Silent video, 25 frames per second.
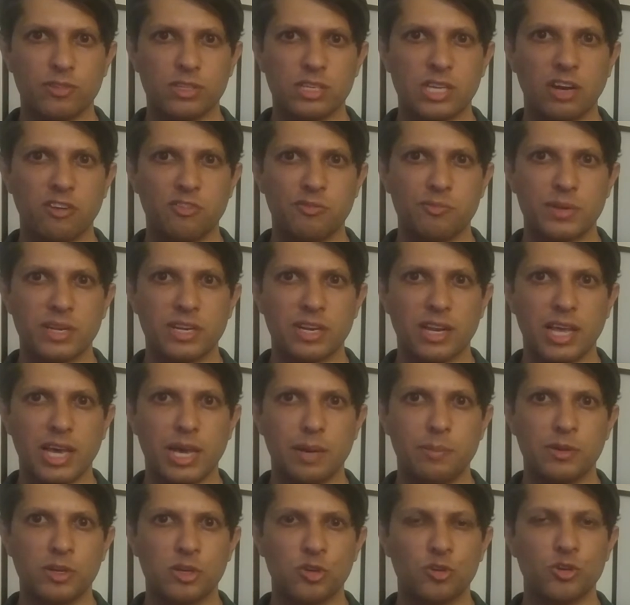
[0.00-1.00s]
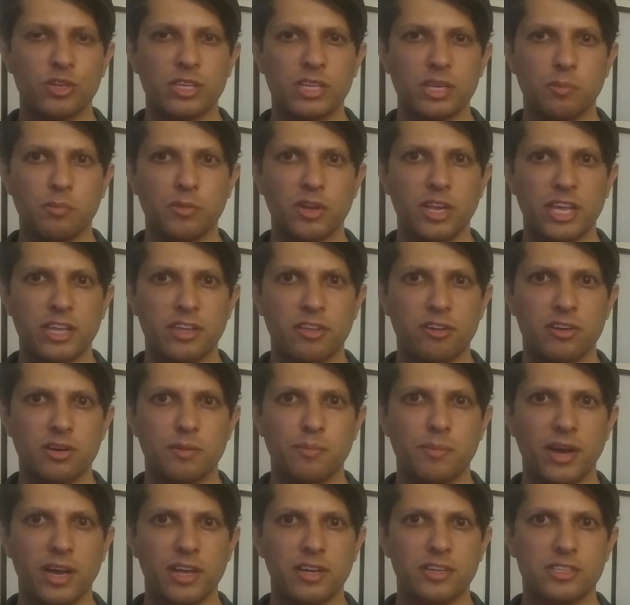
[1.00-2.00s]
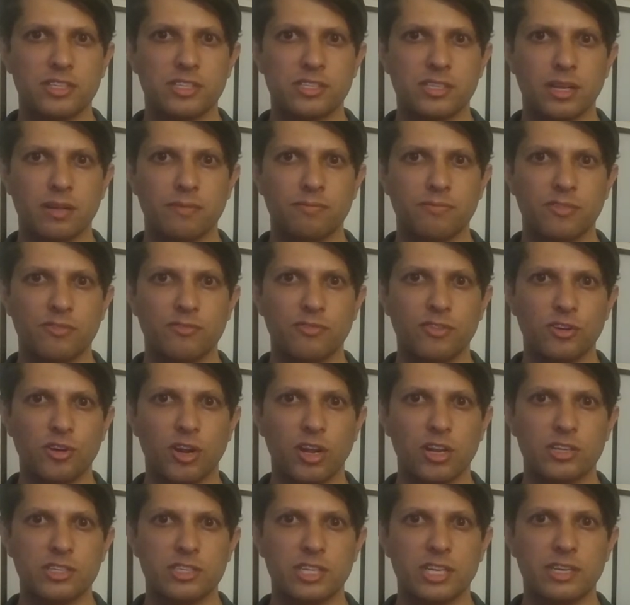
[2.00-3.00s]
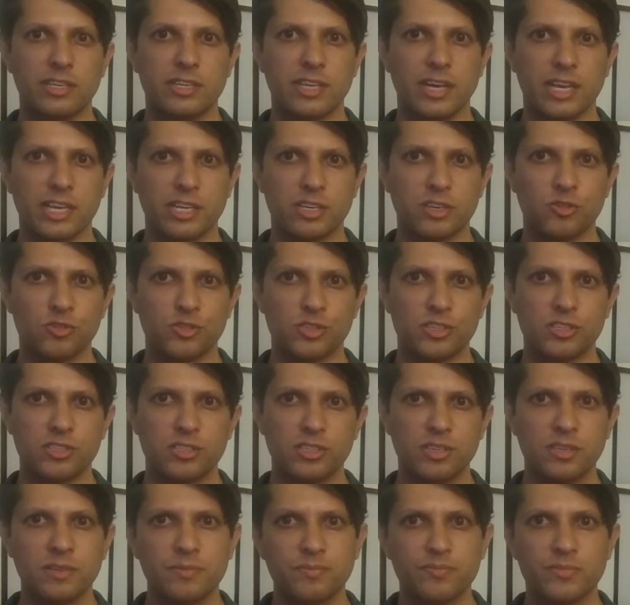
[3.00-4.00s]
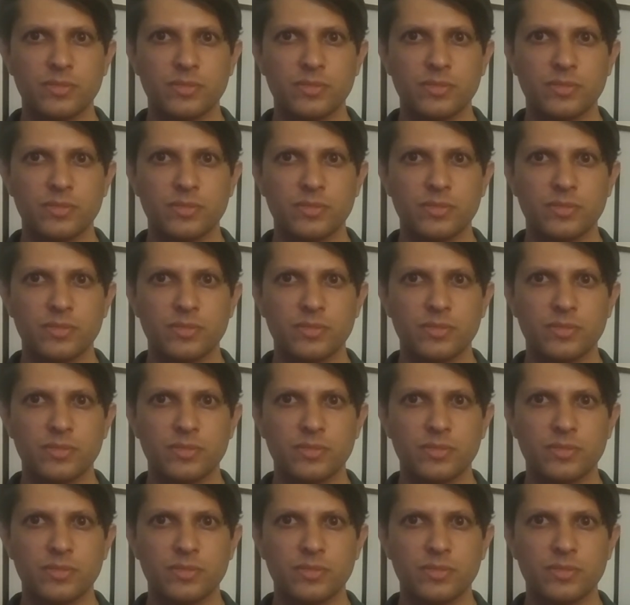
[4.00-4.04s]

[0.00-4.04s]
government lab, including a molecular biology setup for virology diagnosis.